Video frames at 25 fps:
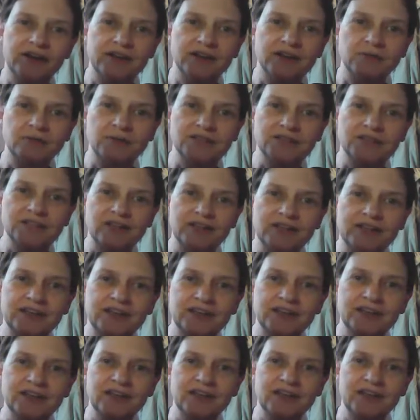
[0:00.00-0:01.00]
it was
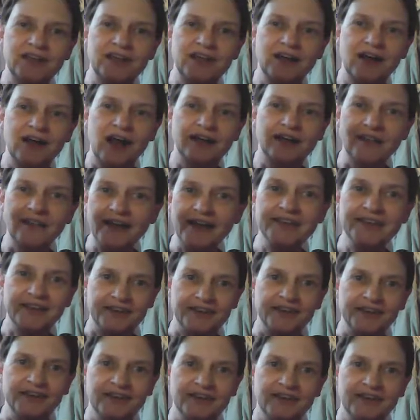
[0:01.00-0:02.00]
like, I like
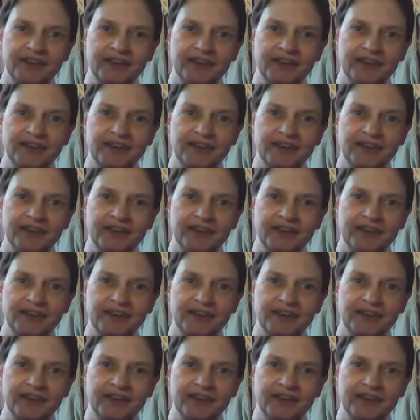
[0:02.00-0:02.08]
it.